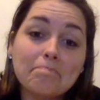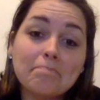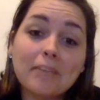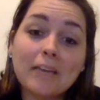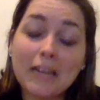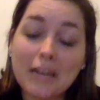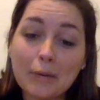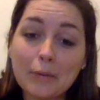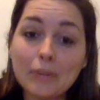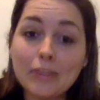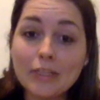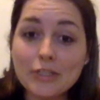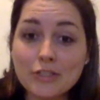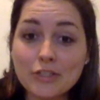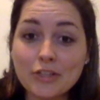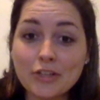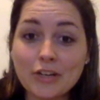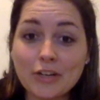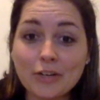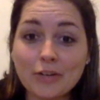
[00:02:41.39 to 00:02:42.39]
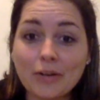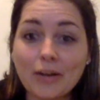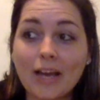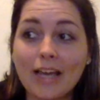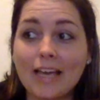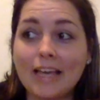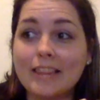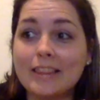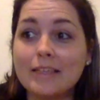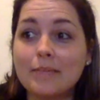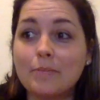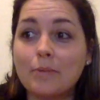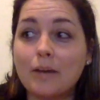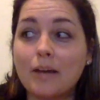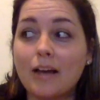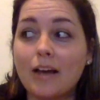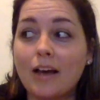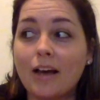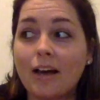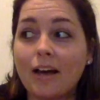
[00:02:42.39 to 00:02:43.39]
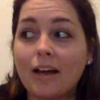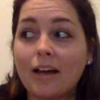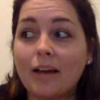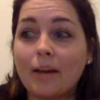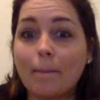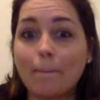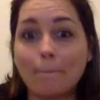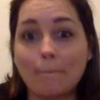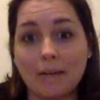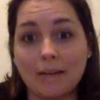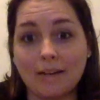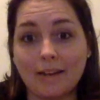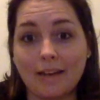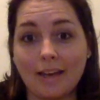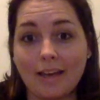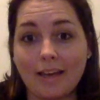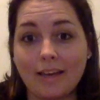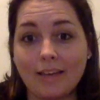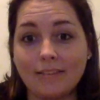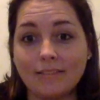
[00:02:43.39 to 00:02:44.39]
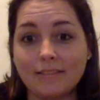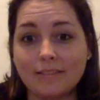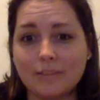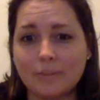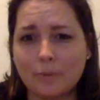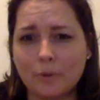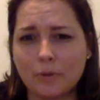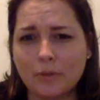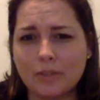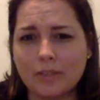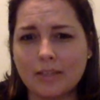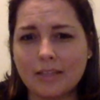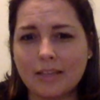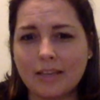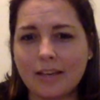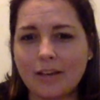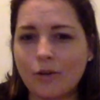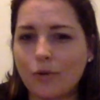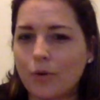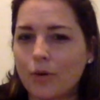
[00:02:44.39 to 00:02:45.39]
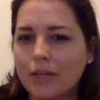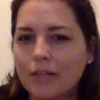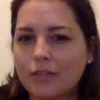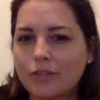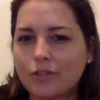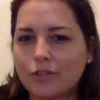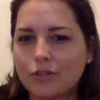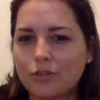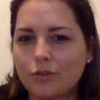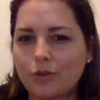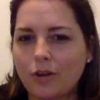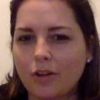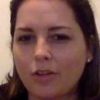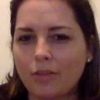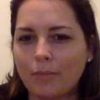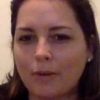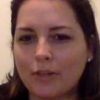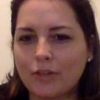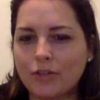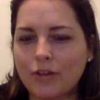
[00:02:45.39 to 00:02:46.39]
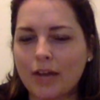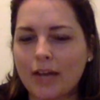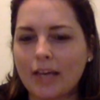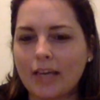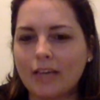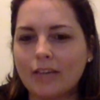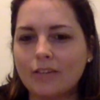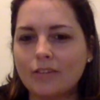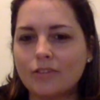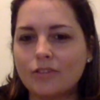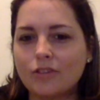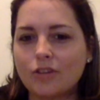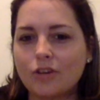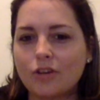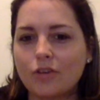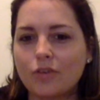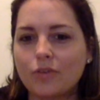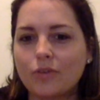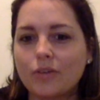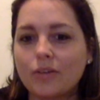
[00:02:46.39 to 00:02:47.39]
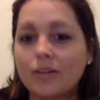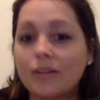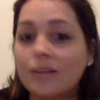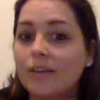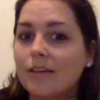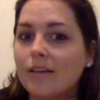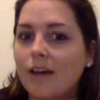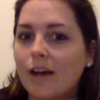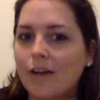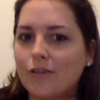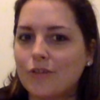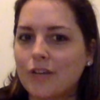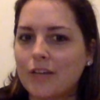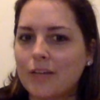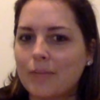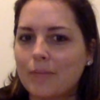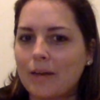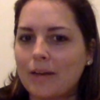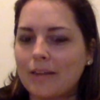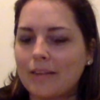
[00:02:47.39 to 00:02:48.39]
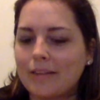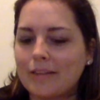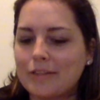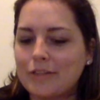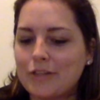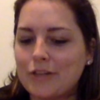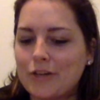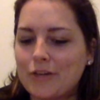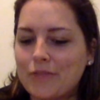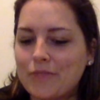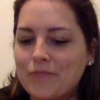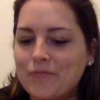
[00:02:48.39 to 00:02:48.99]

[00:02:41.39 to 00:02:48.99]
And I will let you know. I get them on Monday, supposedly, according to all of my tracking, so I'll try them on and let you know.